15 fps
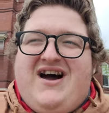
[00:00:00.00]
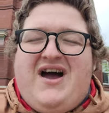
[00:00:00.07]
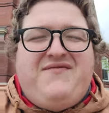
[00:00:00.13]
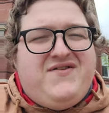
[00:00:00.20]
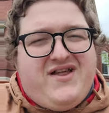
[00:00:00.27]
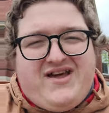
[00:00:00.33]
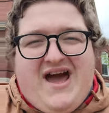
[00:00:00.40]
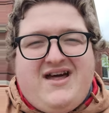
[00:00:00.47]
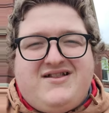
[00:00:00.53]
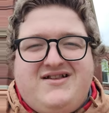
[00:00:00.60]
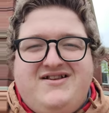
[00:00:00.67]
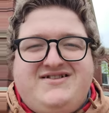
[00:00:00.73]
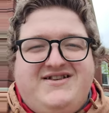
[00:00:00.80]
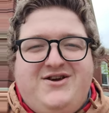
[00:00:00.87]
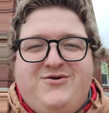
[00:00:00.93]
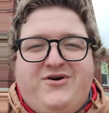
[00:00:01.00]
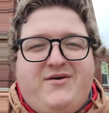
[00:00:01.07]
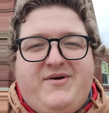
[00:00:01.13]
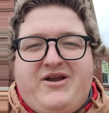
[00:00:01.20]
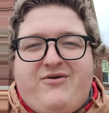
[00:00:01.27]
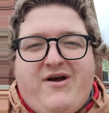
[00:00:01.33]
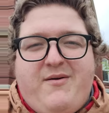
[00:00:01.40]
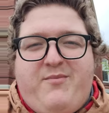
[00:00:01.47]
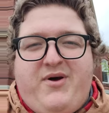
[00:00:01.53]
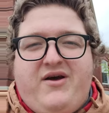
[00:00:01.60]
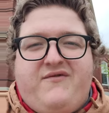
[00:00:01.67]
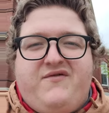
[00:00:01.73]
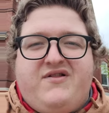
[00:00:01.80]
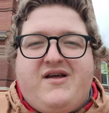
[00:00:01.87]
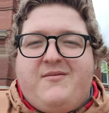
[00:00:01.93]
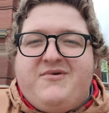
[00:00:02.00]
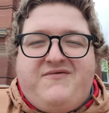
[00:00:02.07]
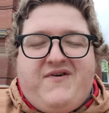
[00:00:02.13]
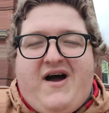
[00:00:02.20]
I feel like Athanasiu would have been a great pick for them.